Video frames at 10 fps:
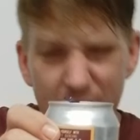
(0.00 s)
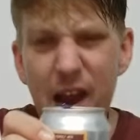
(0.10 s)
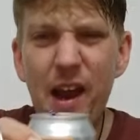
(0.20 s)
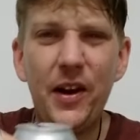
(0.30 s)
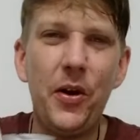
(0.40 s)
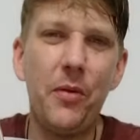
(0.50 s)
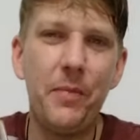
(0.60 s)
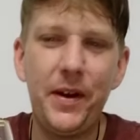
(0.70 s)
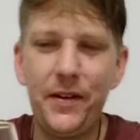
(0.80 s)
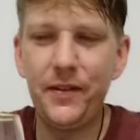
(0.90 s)
A little
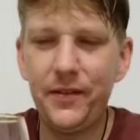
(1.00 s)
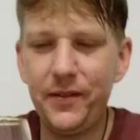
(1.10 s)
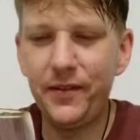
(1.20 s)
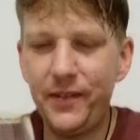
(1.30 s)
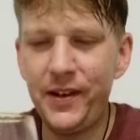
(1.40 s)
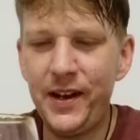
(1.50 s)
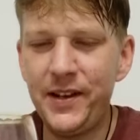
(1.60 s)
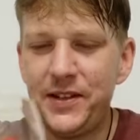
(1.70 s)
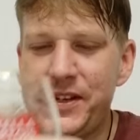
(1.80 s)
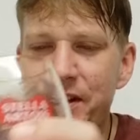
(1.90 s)
bit.
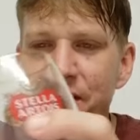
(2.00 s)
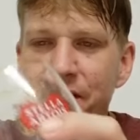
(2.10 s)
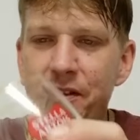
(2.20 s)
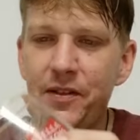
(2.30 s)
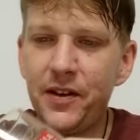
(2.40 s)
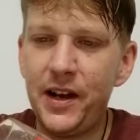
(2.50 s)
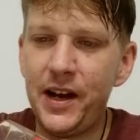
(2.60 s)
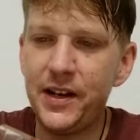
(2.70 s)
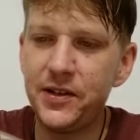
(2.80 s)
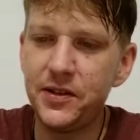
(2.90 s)
Let's get her into the
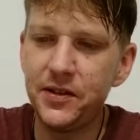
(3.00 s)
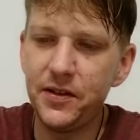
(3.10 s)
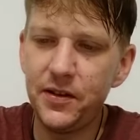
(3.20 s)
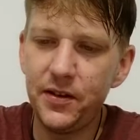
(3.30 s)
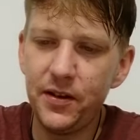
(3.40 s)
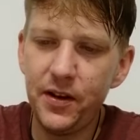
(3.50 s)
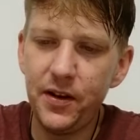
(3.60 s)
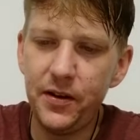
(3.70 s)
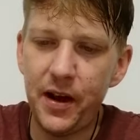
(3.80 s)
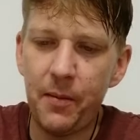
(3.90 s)
glass.
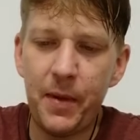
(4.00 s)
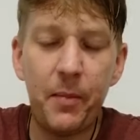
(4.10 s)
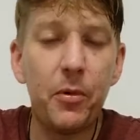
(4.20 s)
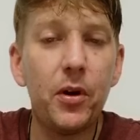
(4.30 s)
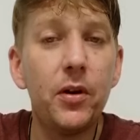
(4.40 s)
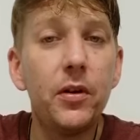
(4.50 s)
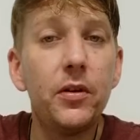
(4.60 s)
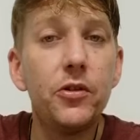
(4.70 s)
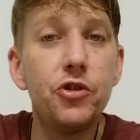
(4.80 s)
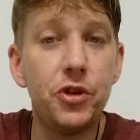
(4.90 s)
Now
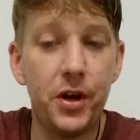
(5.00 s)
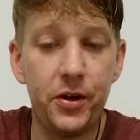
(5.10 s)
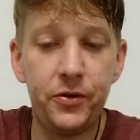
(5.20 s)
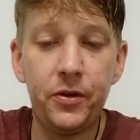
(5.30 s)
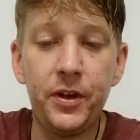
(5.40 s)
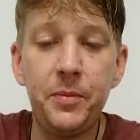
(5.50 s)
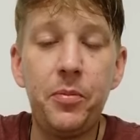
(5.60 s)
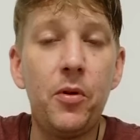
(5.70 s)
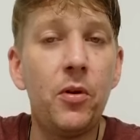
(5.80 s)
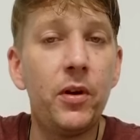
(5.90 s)
remember, gently
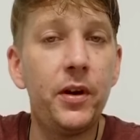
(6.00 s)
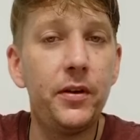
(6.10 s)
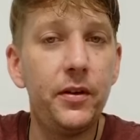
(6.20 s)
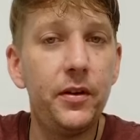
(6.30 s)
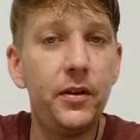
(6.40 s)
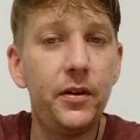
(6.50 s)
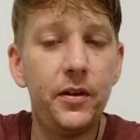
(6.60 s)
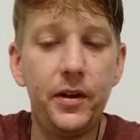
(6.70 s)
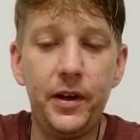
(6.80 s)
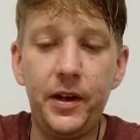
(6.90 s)
pour it.
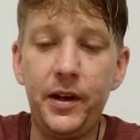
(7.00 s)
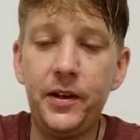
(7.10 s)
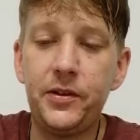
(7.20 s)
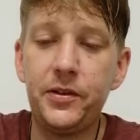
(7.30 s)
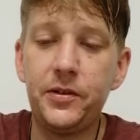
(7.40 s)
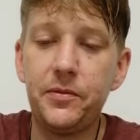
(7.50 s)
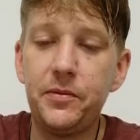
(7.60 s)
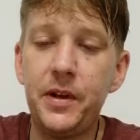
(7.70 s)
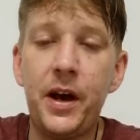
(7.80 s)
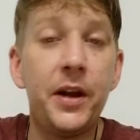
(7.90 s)

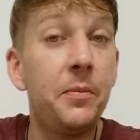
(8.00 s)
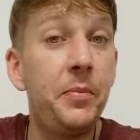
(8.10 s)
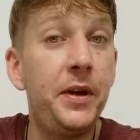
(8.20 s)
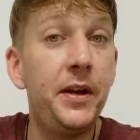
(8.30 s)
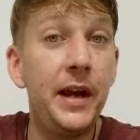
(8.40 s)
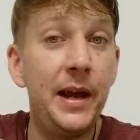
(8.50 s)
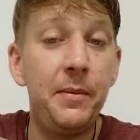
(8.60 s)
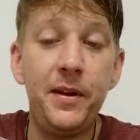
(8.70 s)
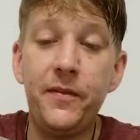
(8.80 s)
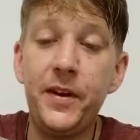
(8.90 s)
It's not a big
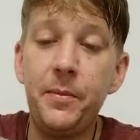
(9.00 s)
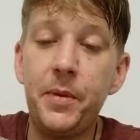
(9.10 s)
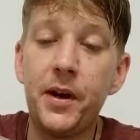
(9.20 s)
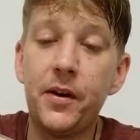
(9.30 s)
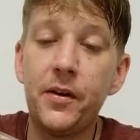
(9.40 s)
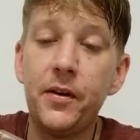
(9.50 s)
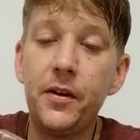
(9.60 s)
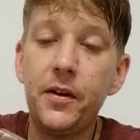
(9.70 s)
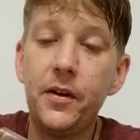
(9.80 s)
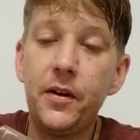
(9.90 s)
ABV beer.
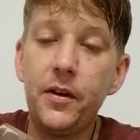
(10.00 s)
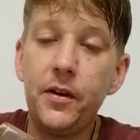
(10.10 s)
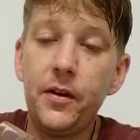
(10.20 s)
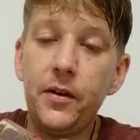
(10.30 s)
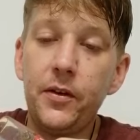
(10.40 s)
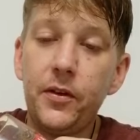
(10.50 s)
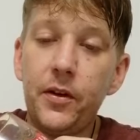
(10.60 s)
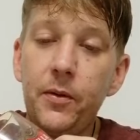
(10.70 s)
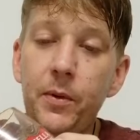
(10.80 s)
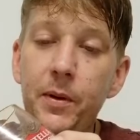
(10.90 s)

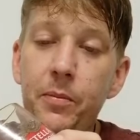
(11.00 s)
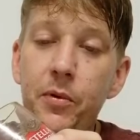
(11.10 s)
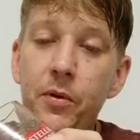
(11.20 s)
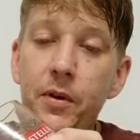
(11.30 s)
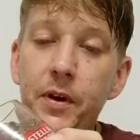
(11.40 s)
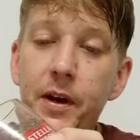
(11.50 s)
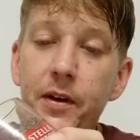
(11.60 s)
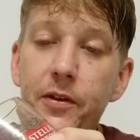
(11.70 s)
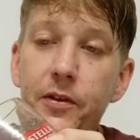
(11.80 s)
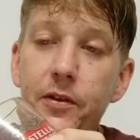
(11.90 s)
So we pour it
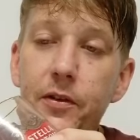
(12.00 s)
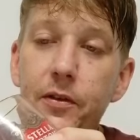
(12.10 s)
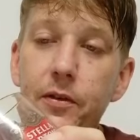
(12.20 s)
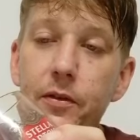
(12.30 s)
nice.